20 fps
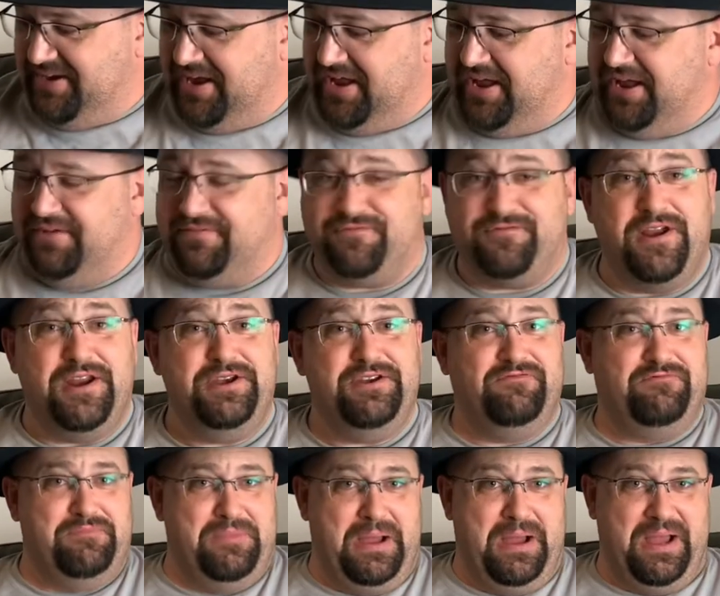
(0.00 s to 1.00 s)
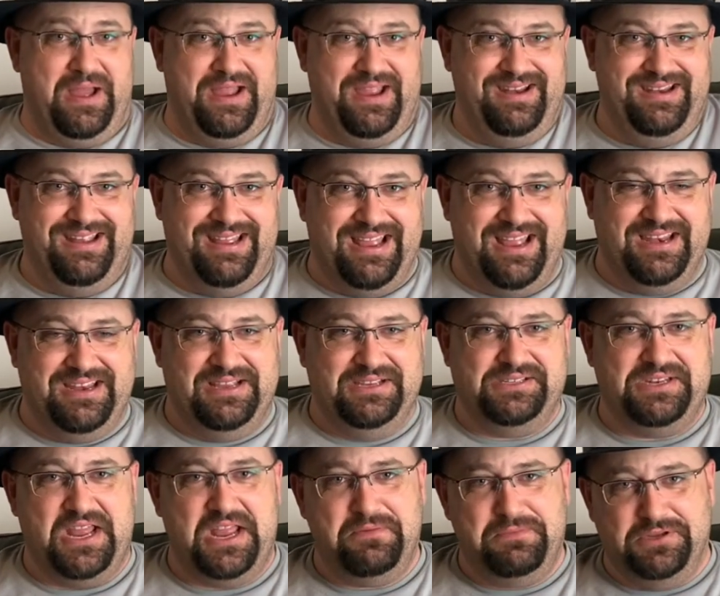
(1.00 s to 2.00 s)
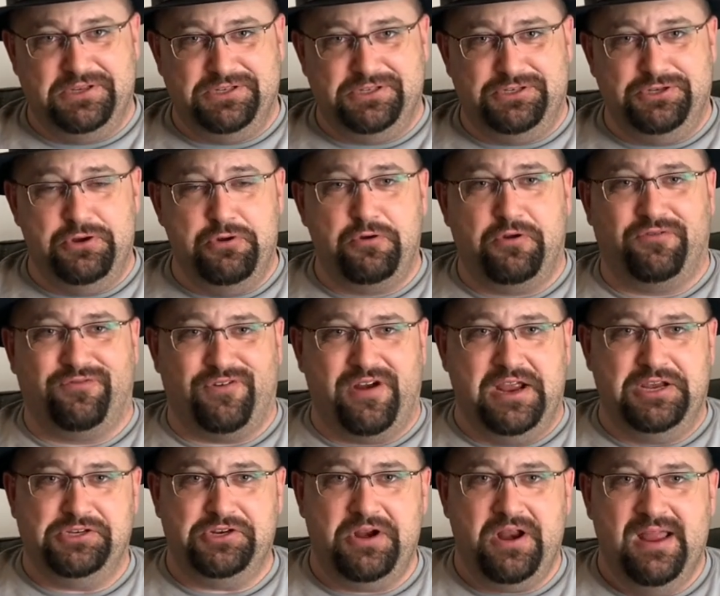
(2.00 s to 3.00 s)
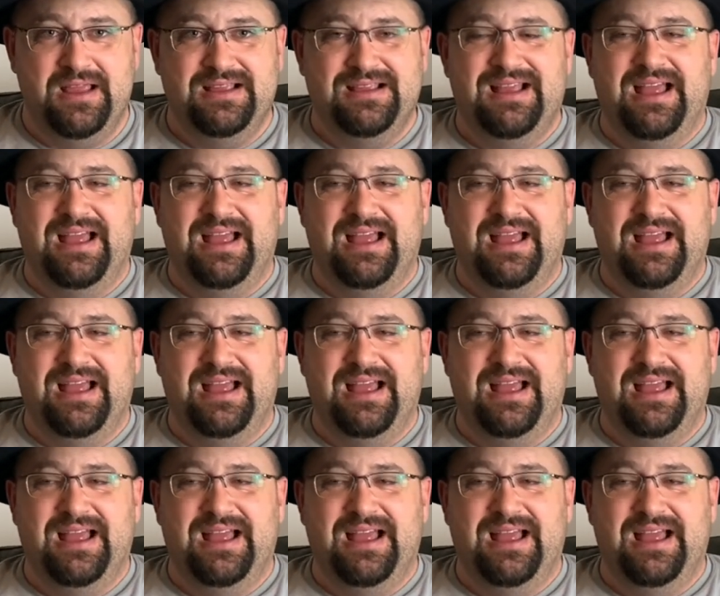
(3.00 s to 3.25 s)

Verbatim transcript: a friend of mine, and his name is Duke Frazier.